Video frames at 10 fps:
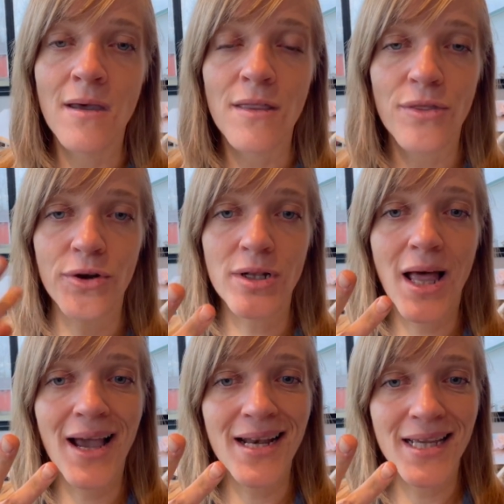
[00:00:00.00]
Third
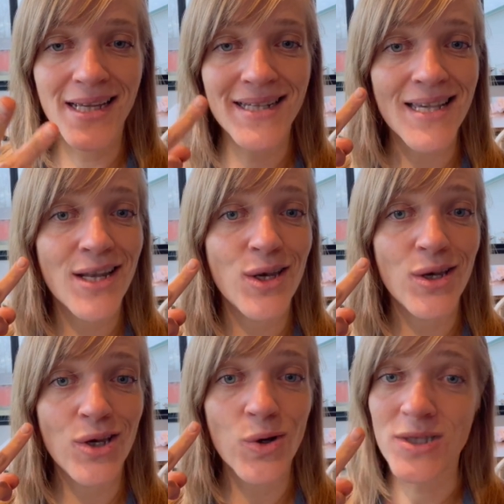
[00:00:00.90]
line is
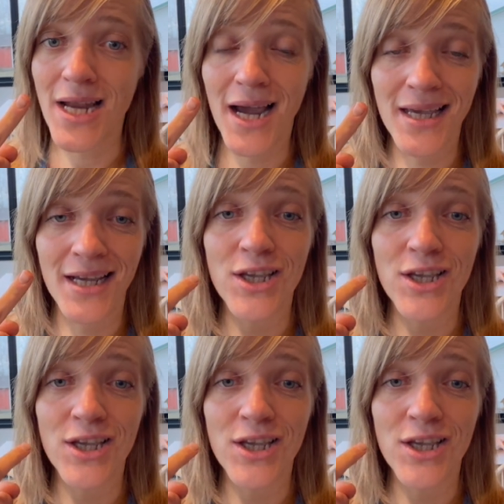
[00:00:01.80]
no snacking.